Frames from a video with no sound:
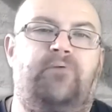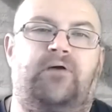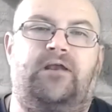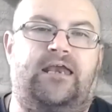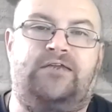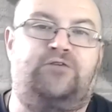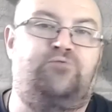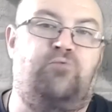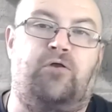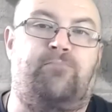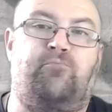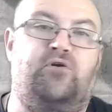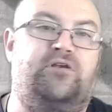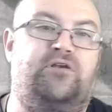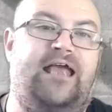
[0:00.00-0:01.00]
but it is
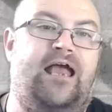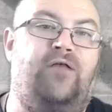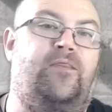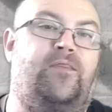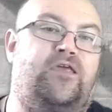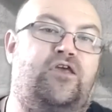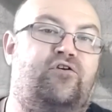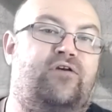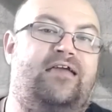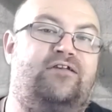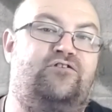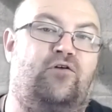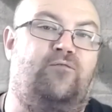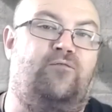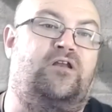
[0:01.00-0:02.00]
worth pointing out that the UK
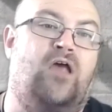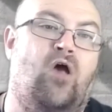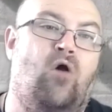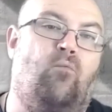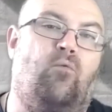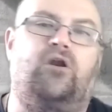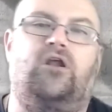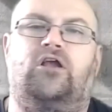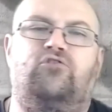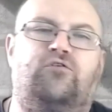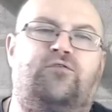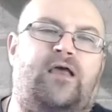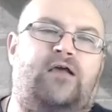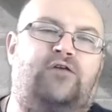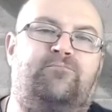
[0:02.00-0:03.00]
has offered
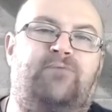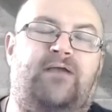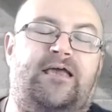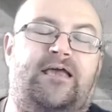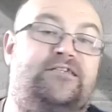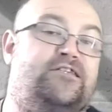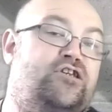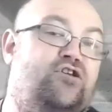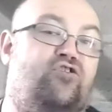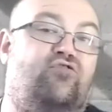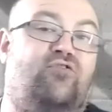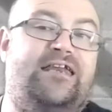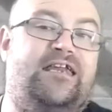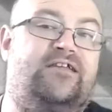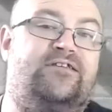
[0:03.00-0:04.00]
100,000 places to
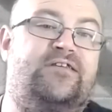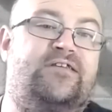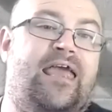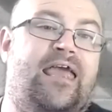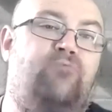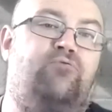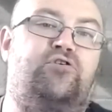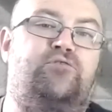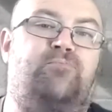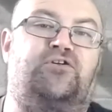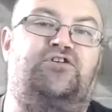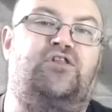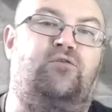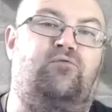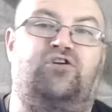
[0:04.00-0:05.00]
Ukrainians in
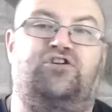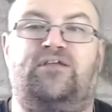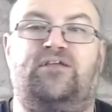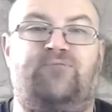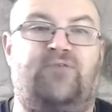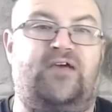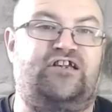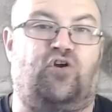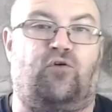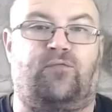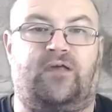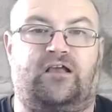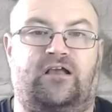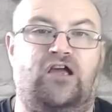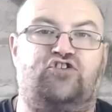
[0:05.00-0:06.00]
response to the Russian invasion of
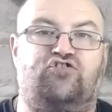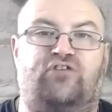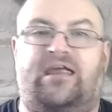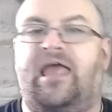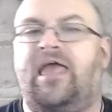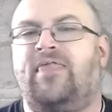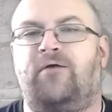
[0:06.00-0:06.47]
their country.